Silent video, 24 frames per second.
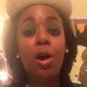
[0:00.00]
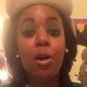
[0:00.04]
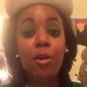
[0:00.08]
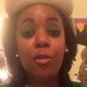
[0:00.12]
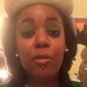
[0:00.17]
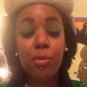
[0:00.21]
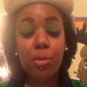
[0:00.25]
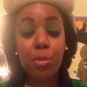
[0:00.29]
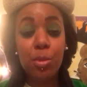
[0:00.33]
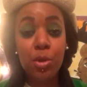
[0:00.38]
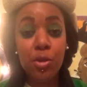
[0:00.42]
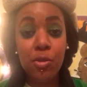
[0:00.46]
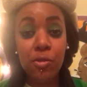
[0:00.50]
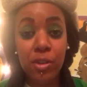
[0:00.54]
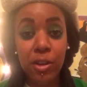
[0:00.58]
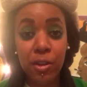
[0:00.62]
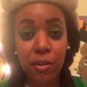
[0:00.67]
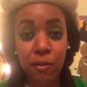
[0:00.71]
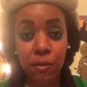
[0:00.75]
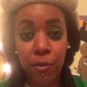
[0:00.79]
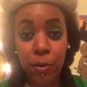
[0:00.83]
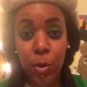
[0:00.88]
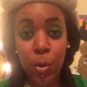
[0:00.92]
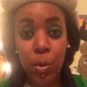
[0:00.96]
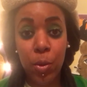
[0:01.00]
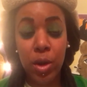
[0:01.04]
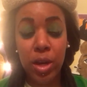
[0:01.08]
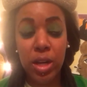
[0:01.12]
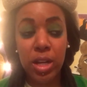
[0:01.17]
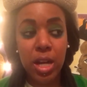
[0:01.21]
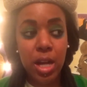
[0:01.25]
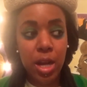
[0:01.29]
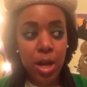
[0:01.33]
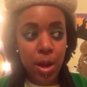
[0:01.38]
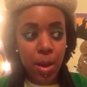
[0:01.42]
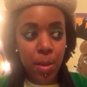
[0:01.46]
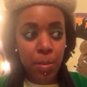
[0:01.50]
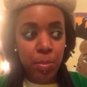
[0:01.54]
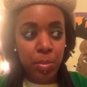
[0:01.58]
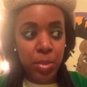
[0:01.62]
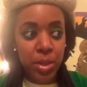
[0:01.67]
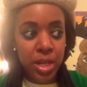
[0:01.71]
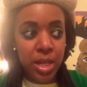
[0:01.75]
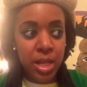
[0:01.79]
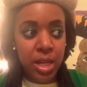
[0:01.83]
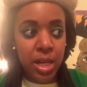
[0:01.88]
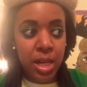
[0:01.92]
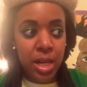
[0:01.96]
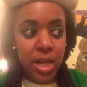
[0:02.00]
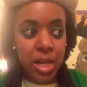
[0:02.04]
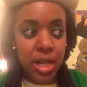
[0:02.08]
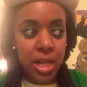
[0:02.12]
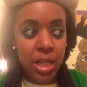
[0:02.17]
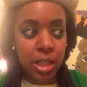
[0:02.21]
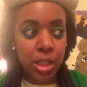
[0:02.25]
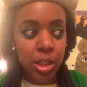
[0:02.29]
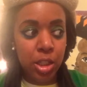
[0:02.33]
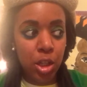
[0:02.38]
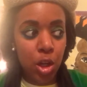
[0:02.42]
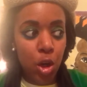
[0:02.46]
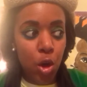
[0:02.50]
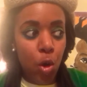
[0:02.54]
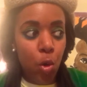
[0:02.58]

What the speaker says: moving forward because